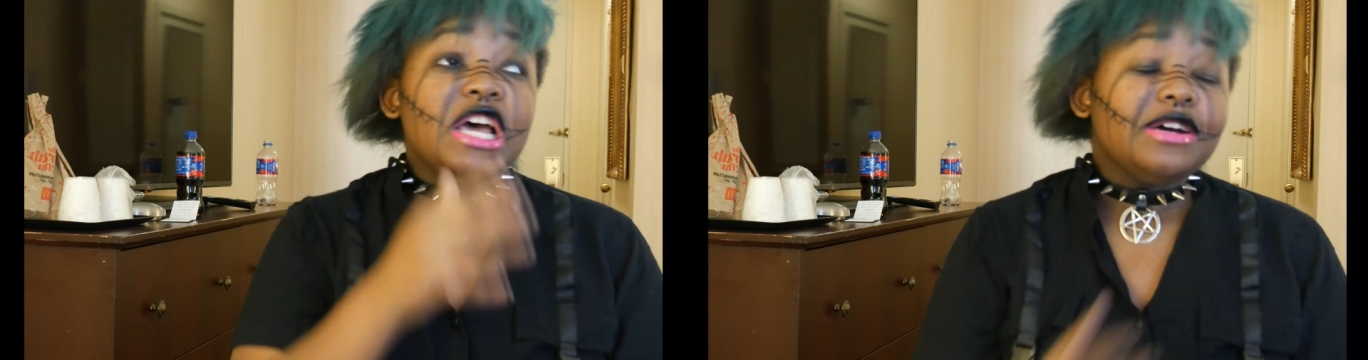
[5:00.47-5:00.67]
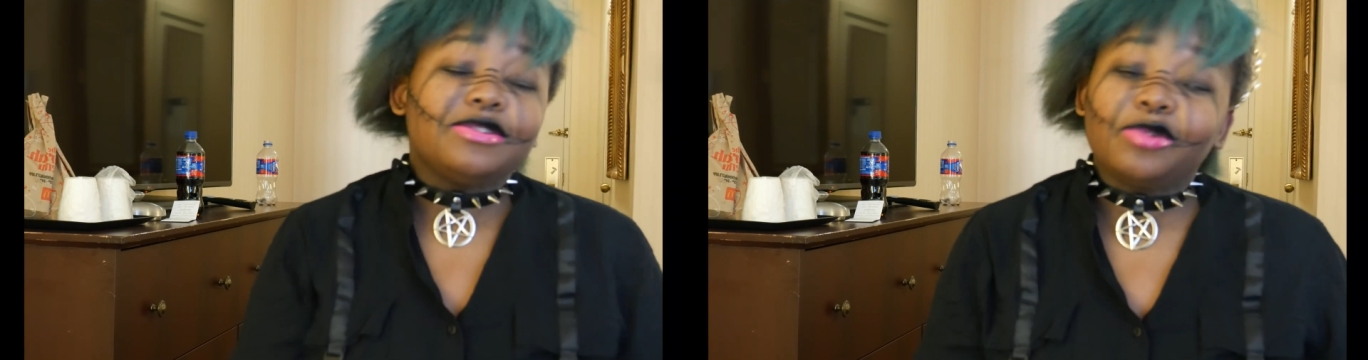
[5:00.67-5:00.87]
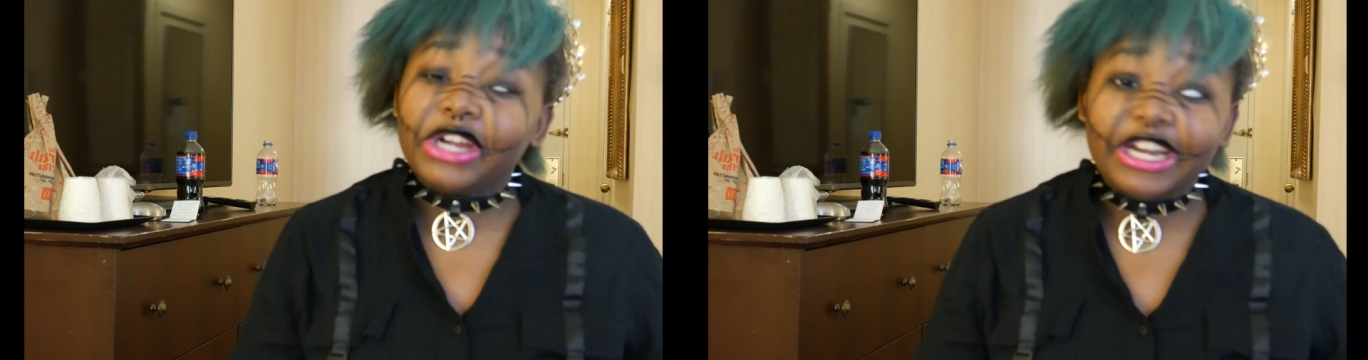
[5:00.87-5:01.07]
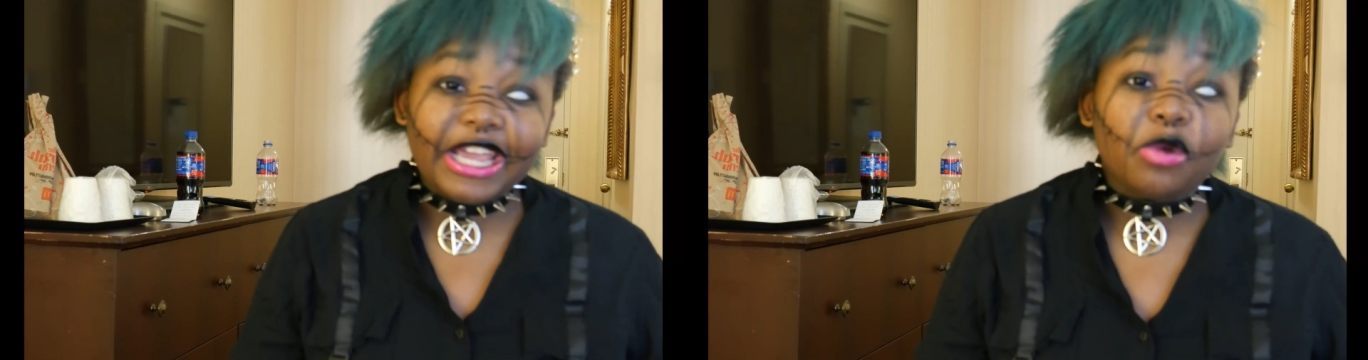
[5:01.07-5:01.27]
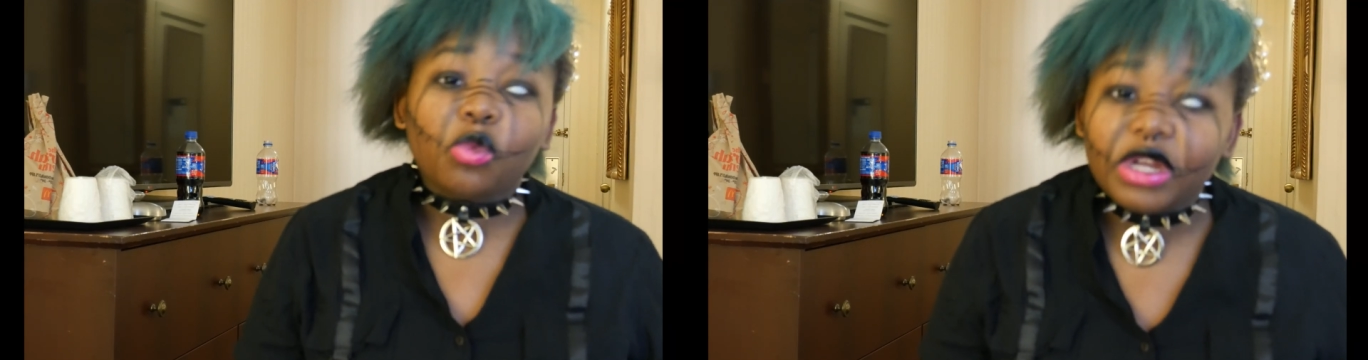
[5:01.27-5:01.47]
But we're gonna
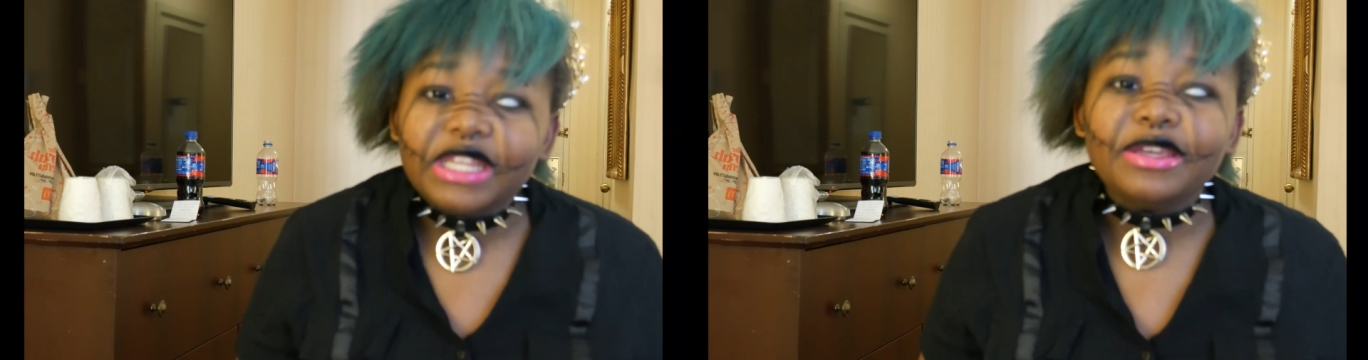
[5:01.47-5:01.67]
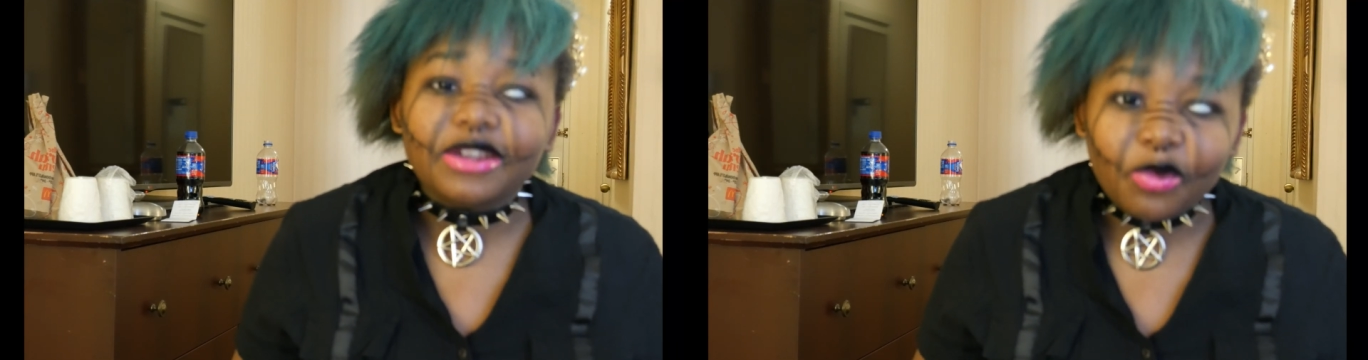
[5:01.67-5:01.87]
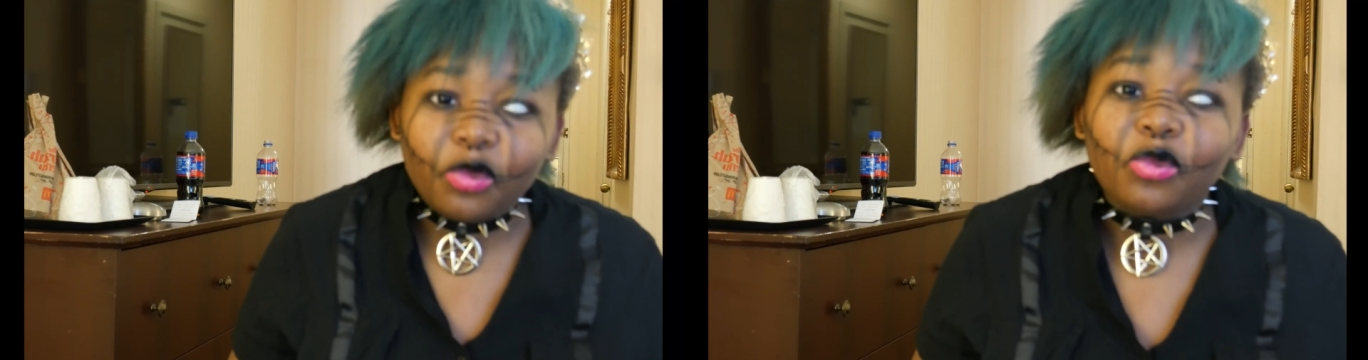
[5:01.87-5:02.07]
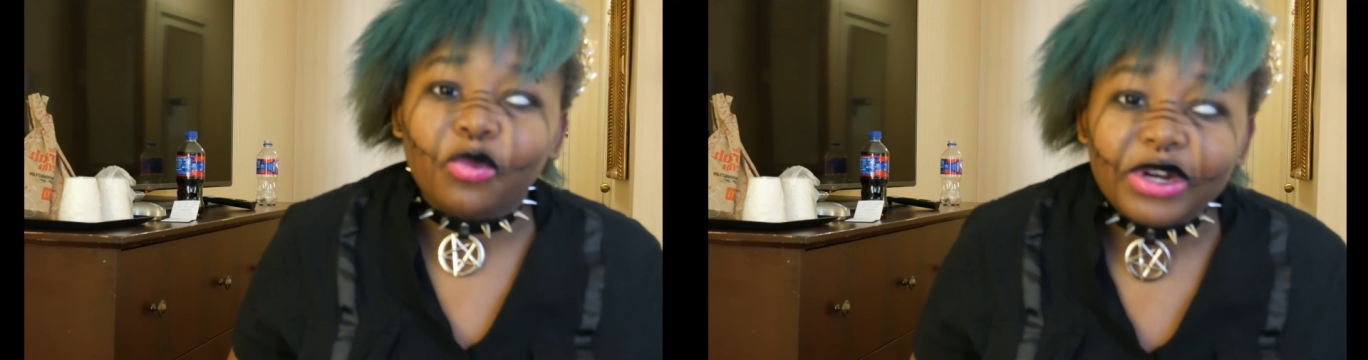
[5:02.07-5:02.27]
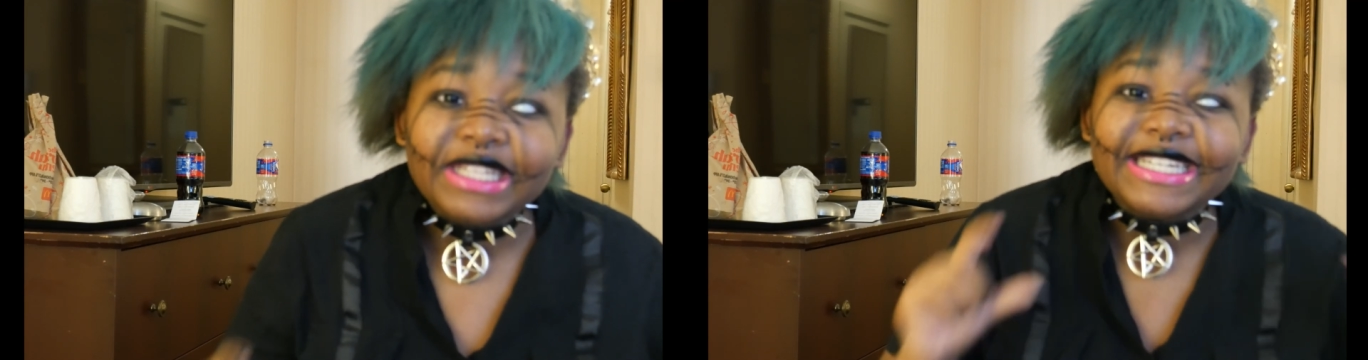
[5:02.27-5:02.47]
get really
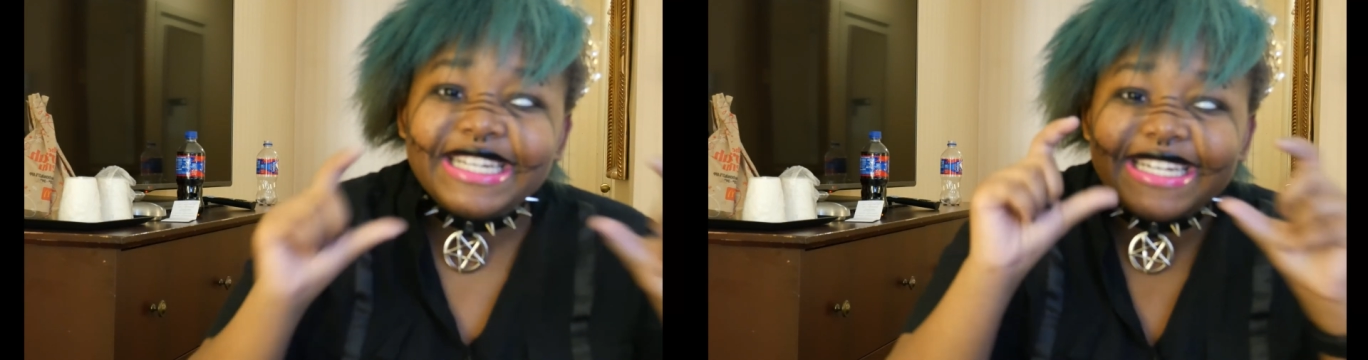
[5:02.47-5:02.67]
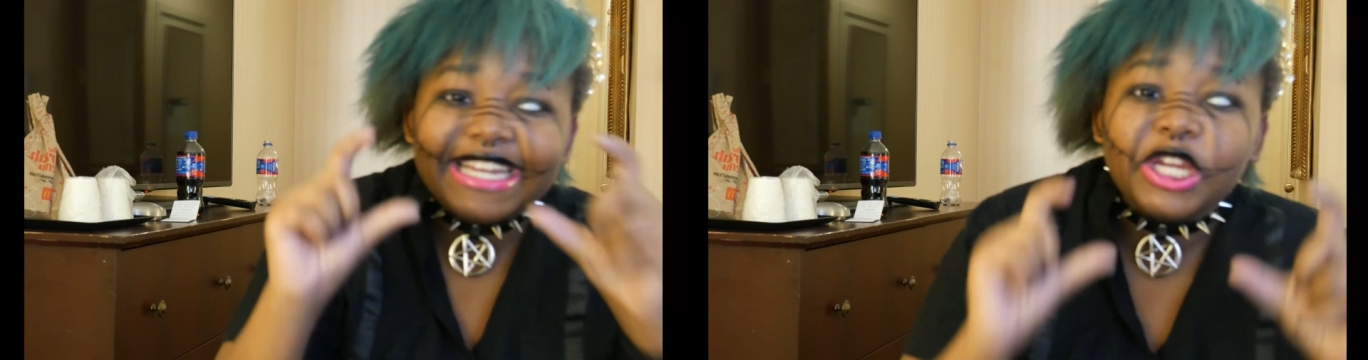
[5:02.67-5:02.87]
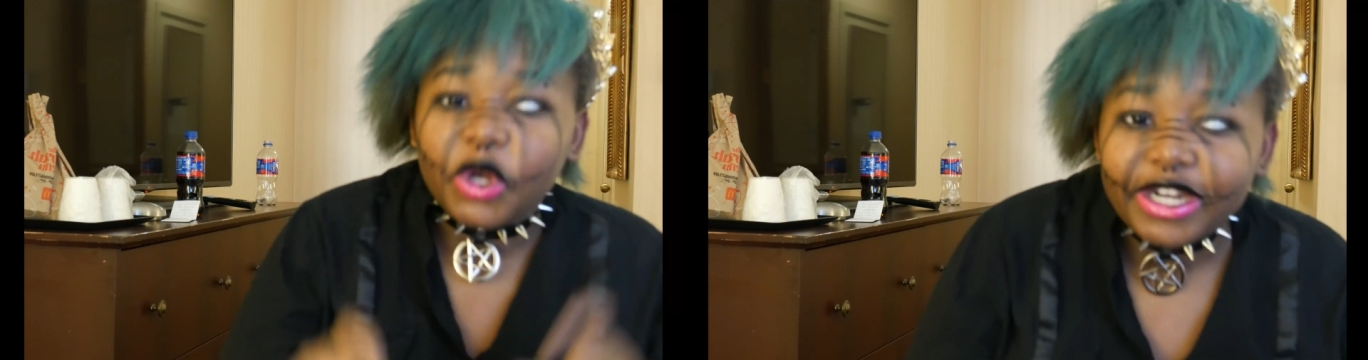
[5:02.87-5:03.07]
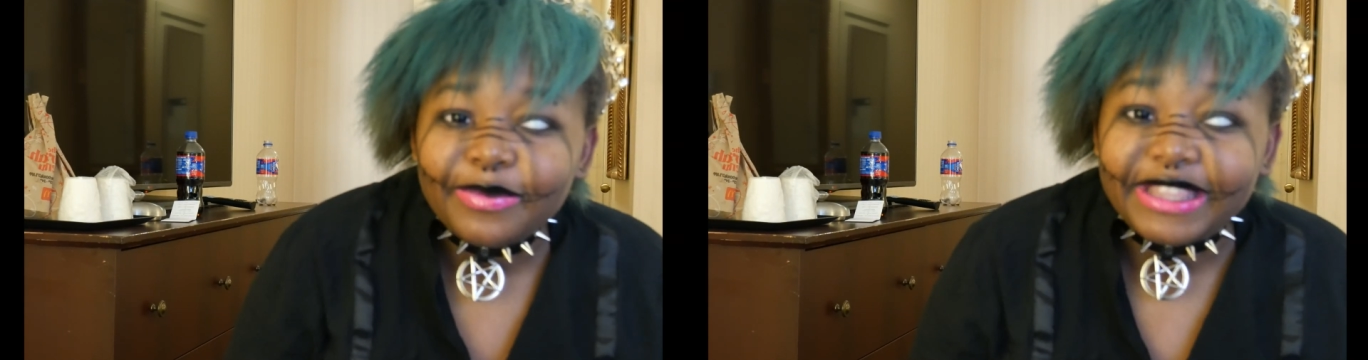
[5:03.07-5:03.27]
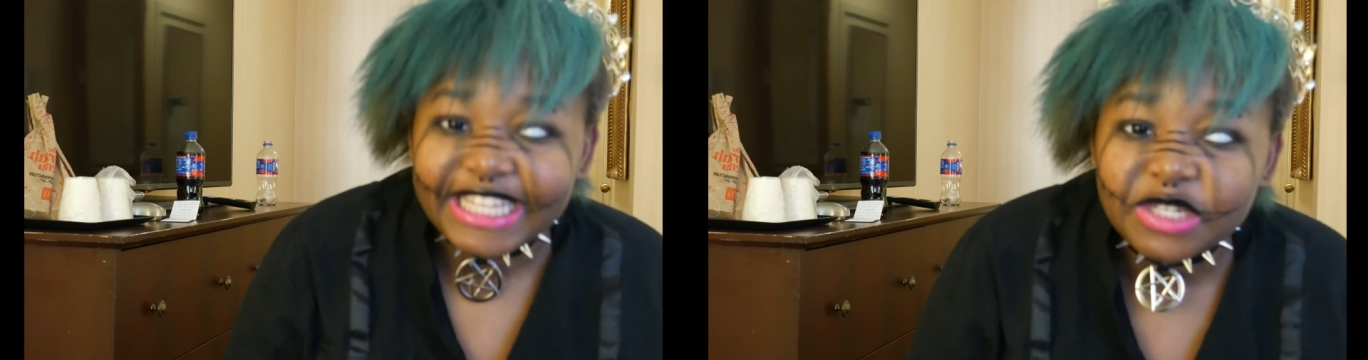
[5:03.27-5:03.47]
nitty-gritty
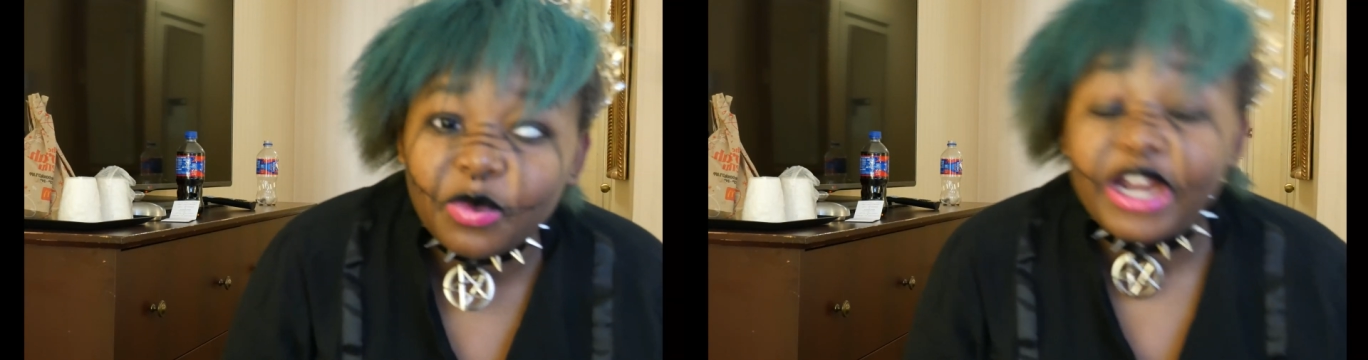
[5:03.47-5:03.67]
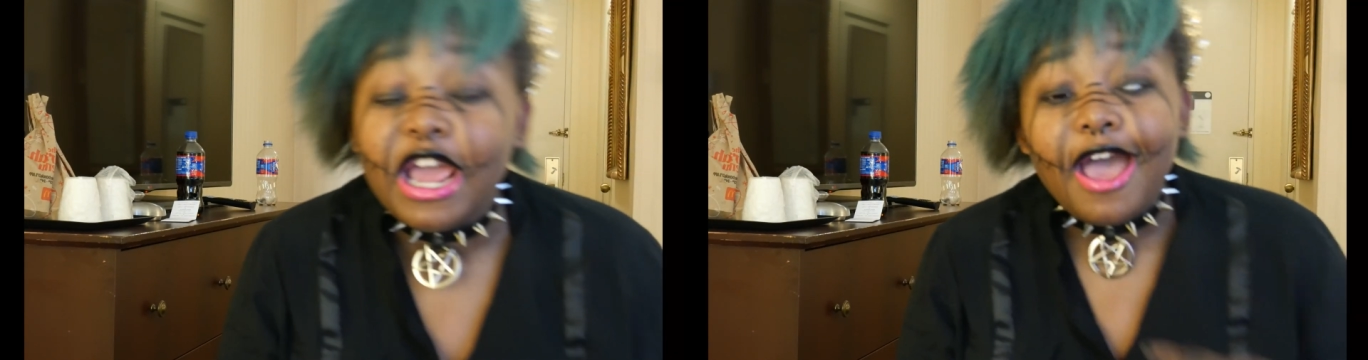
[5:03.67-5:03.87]
with this one.